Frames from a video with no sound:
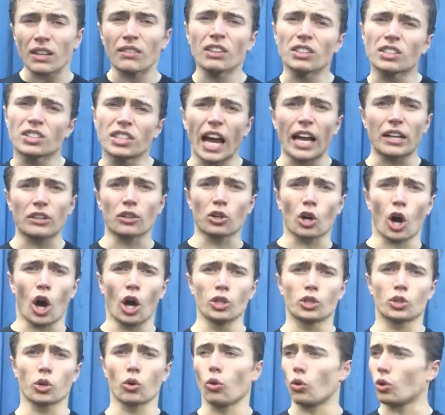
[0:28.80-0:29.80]
the centered
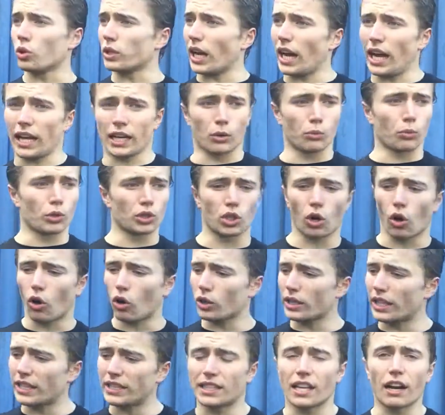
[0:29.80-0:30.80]
household, and it was
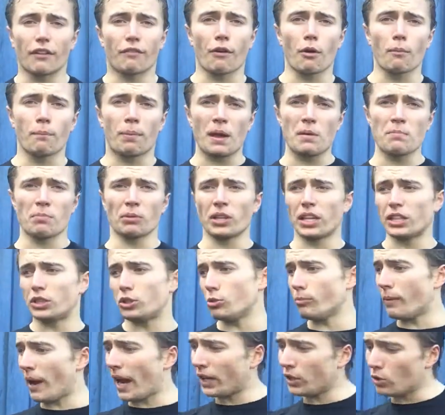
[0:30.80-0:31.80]
all these different people that
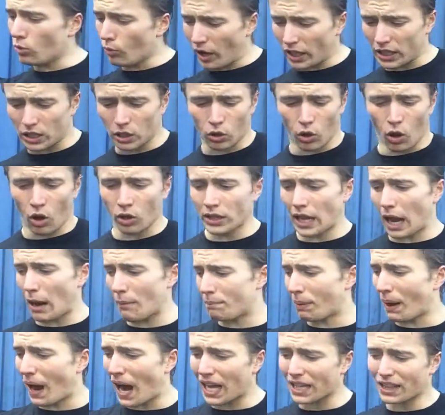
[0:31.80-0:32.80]
you met, and you went along
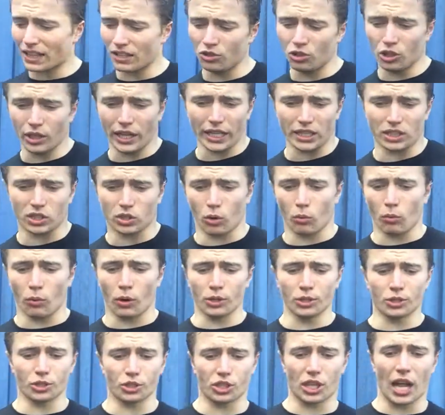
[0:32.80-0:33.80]
that path, and you get somewhere
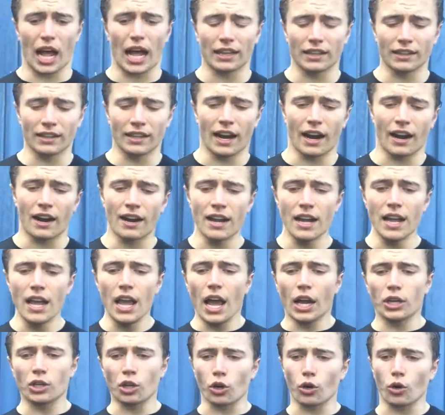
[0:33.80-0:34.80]
and you're standing there
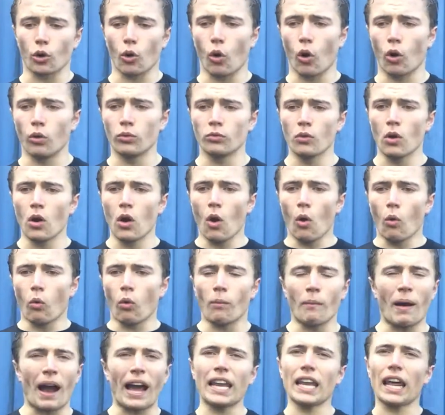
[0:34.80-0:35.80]
and you're going,
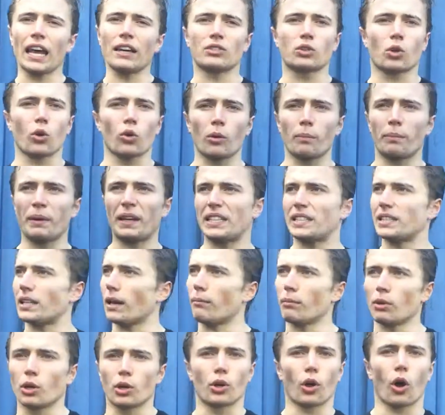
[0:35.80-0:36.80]
well, my life's going to be
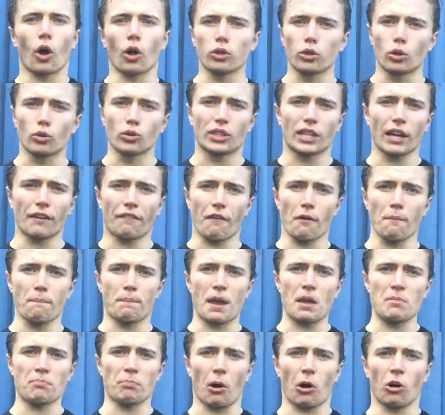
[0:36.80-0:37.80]
similar to all those different
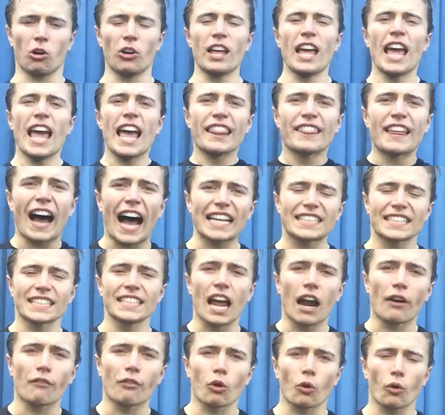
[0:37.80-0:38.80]
people. That's
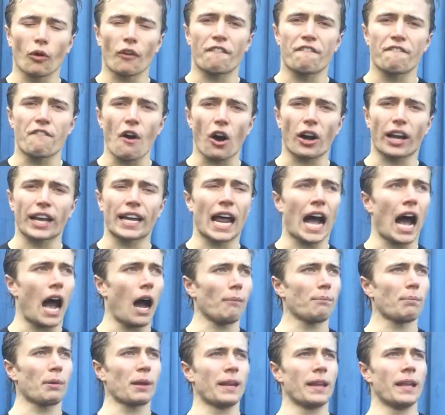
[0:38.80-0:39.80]
never going to fucking
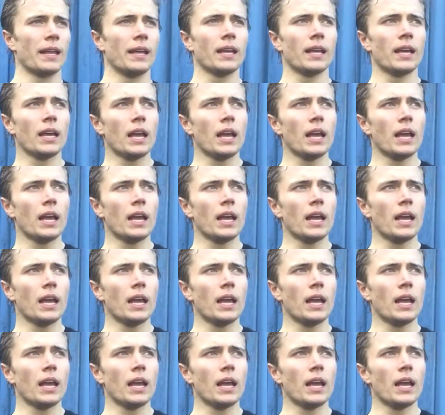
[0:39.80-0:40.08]
happen.